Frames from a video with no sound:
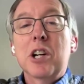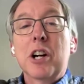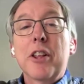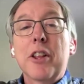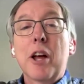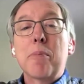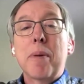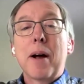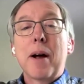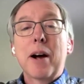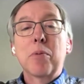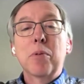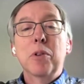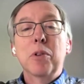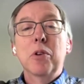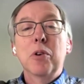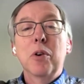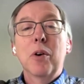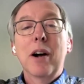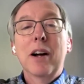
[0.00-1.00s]
Doc and share that
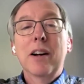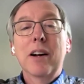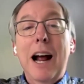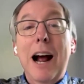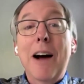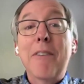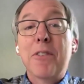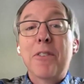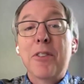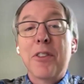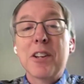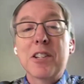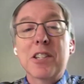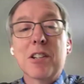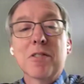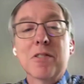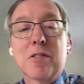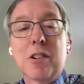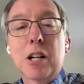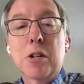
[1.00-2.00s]
back with you after
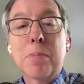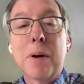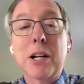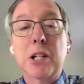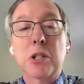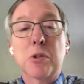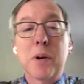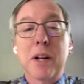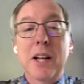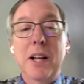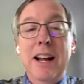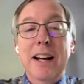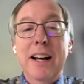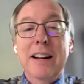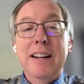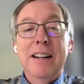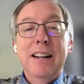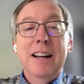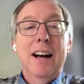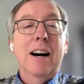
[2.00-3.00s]
this as best we
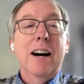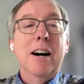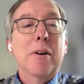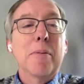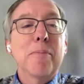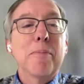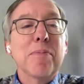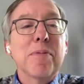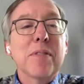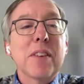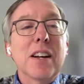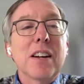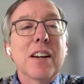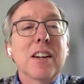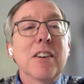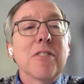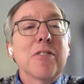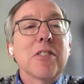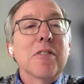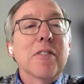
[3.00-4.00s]
can,
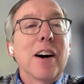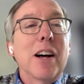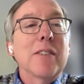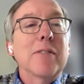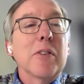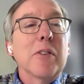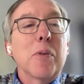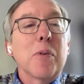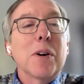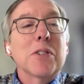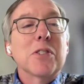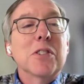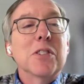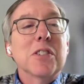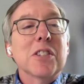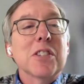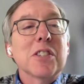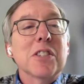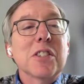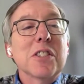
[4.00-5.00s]
if the volume of
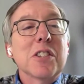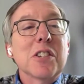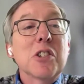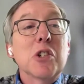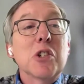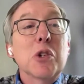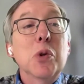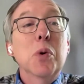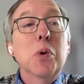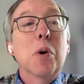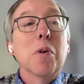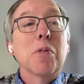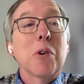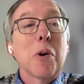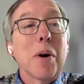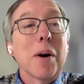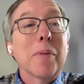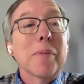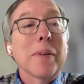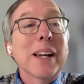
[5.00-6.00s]
questions isn't
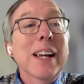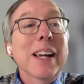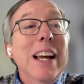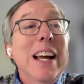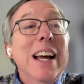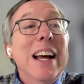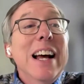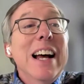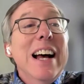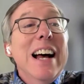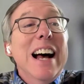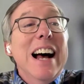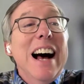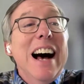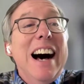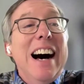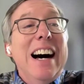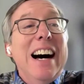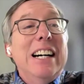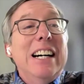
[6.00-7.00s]
too overwhelming.
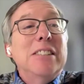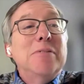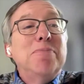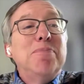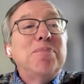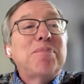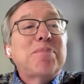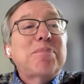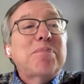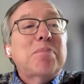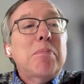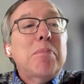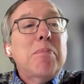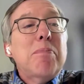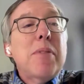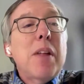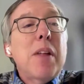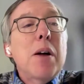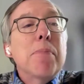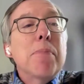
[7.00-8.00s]
But
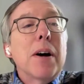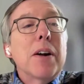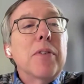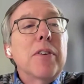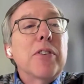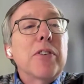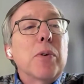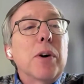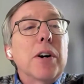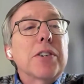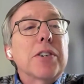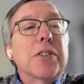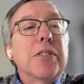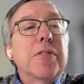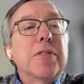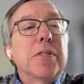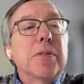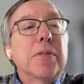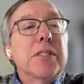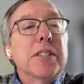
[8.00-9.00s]
we have a
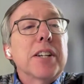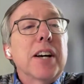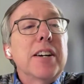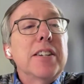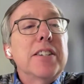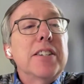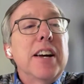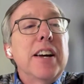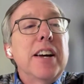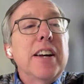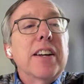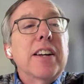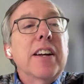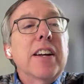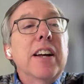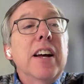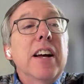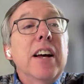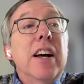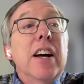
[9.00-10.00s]
question from Sai
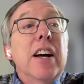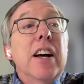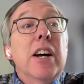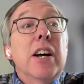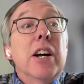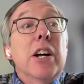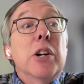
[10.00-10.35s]
Dang.